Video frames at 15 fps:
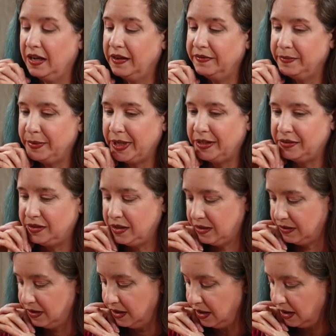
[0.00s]
I haven't passed
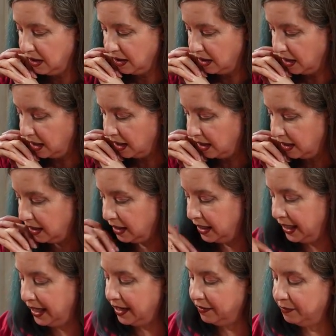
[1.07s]
yet. Uh, I
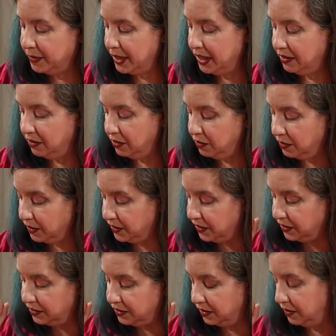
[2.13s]
have my two
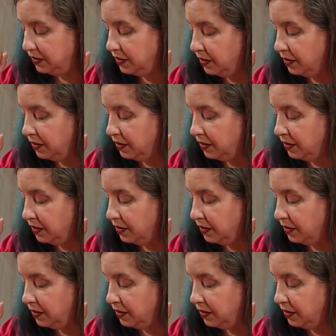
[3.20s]
assistants,